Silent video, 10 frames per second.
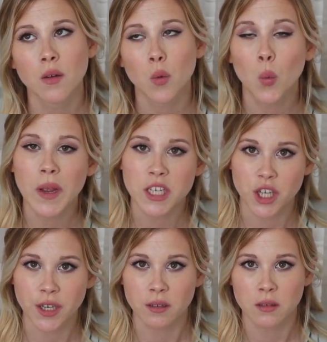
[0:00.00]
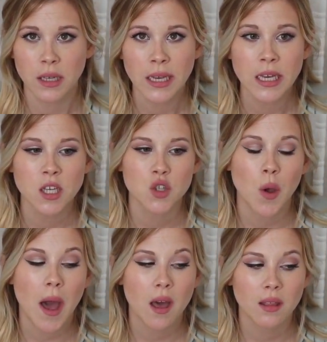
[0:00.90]
winter,
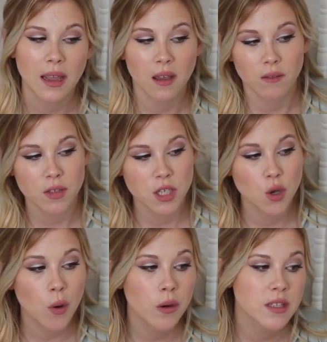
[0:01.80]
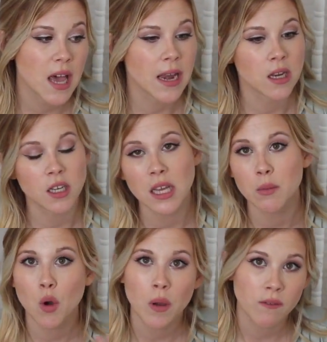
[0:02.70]
so like to go outside and
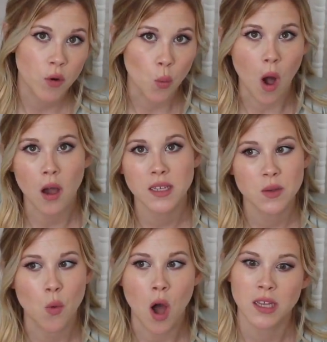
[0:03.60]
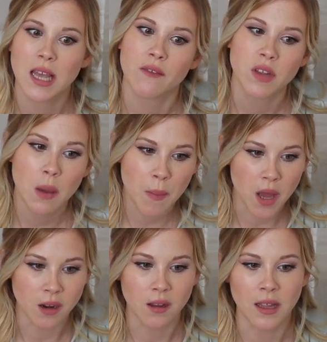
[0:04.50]
keep going for walks and walks, I have to get
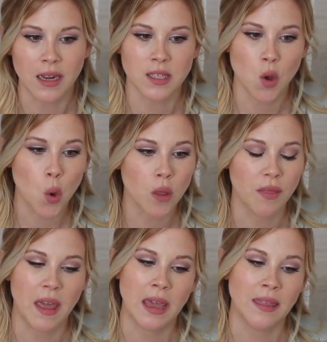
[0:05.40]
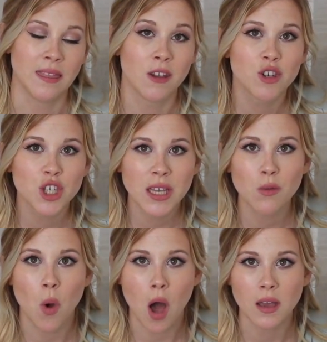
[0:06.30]
bundled and it's a whole thing, and usually
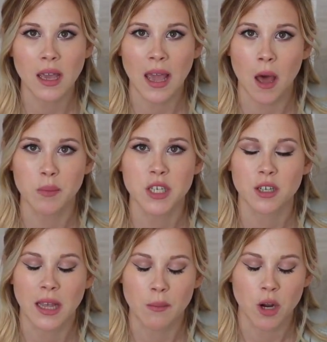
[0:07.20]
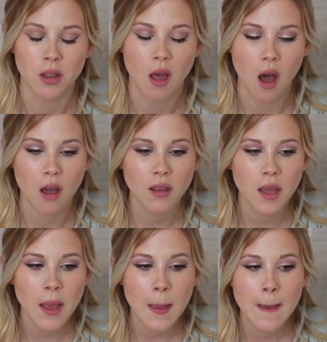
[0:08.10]
walking helps your labor along,
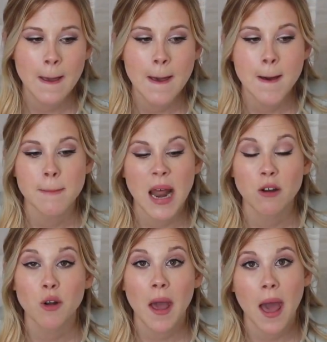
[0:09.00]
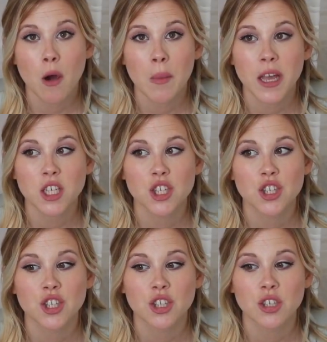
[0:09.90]
but I don't know how
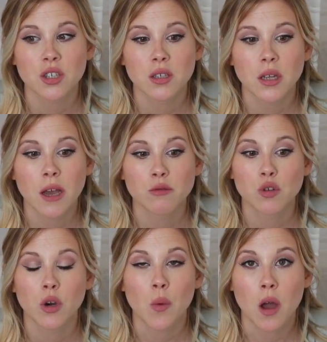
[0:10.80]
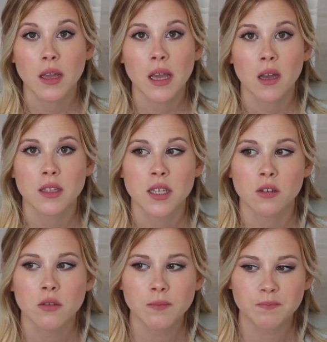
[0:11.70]
much outdoor walking I'll
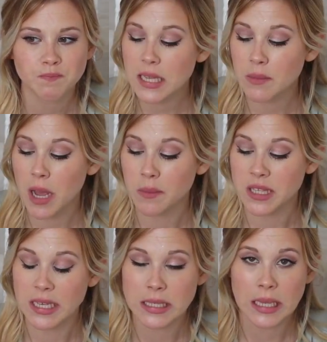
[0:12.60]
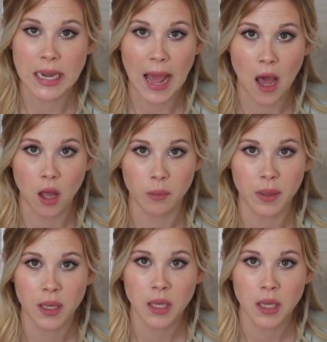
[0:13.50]
do. Sometimes this can help